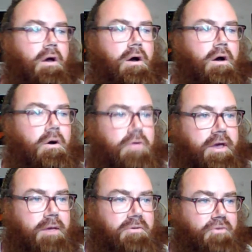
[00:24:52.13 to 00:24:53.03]
Oh, they
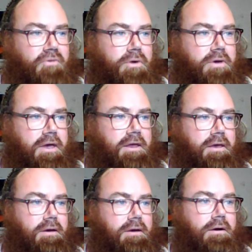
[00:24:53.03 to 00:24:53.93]
coming for you,
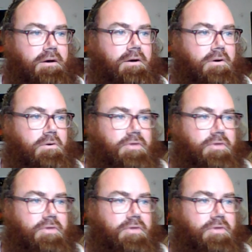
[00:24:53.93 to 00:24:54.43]
Kenny. Oh,